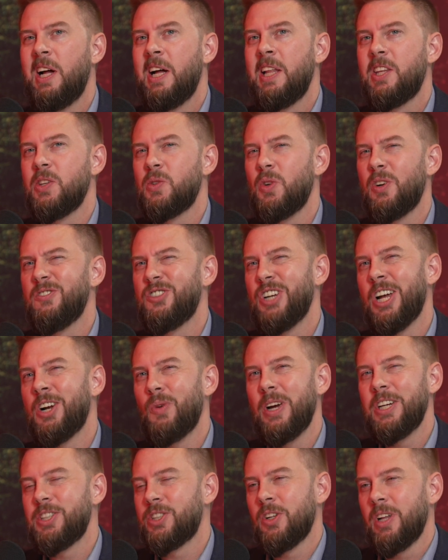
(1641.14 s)
the sort of
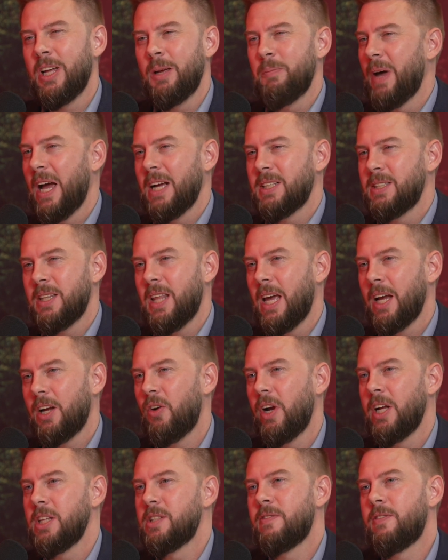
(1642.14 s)
generational impacts that
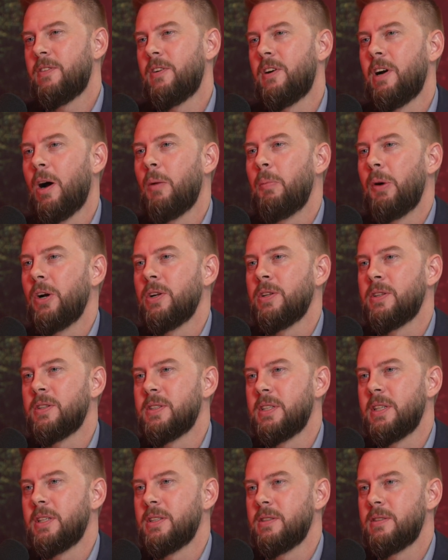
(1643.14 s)
creates for
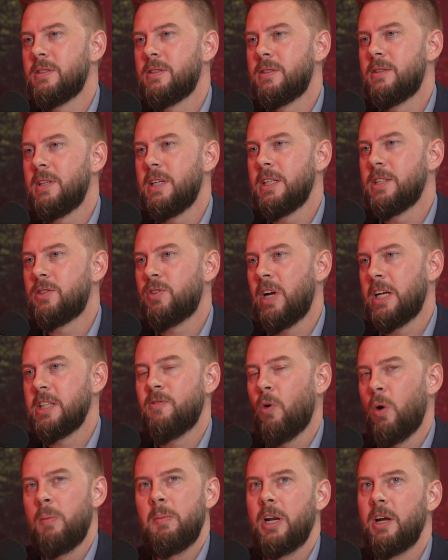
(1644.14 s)
Albertans is
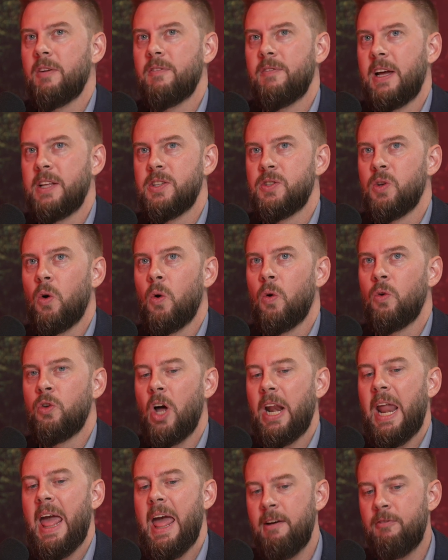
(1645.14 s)
transformative. And so
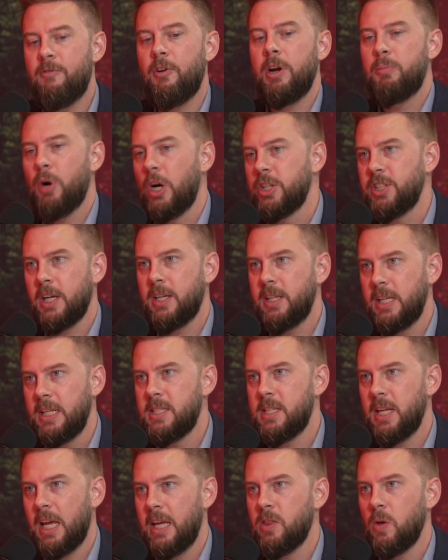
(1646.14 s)
not every project needs
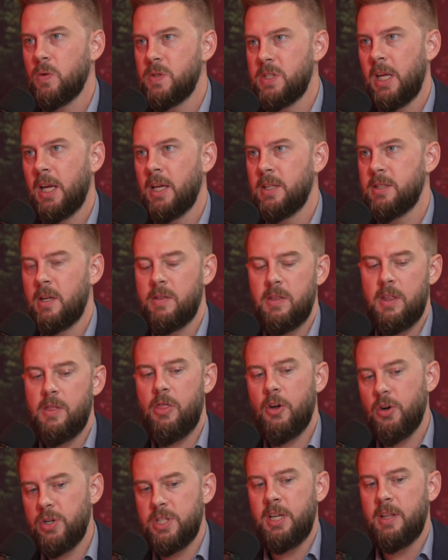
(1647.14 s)
to get those things, and
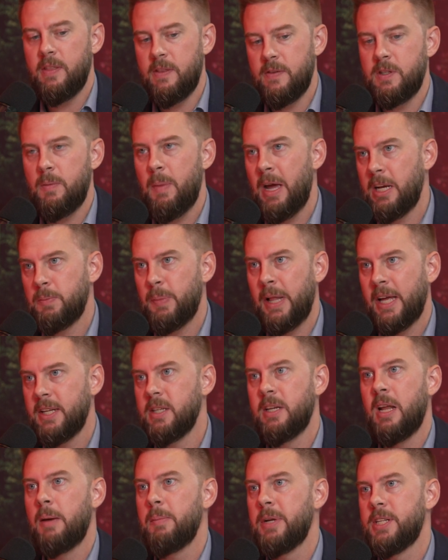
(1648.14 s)
the 13th cement plant
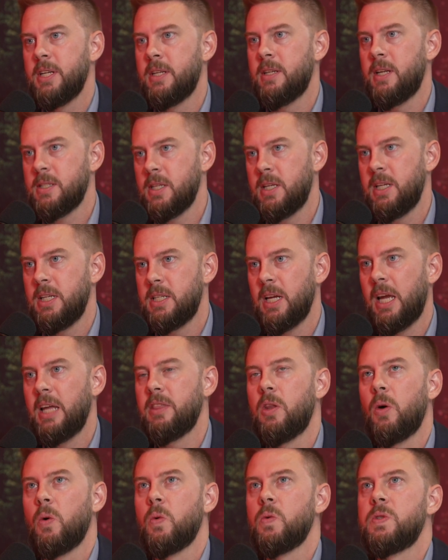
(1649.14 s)
in Edmonton doesn't need to get
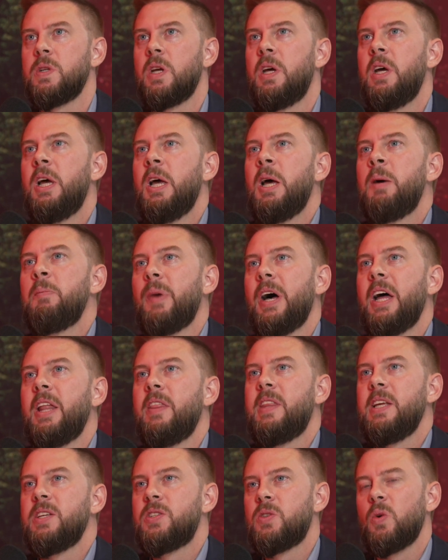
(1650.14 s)
those. But
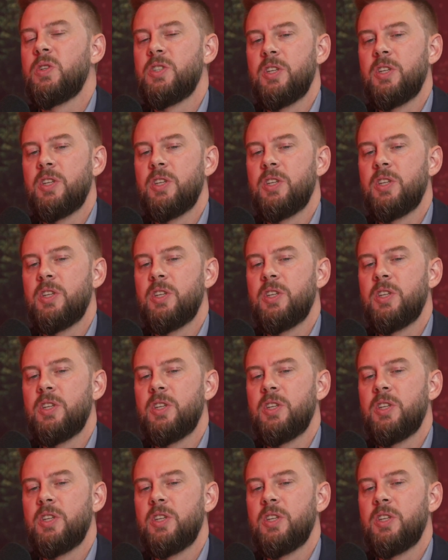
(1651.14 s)
these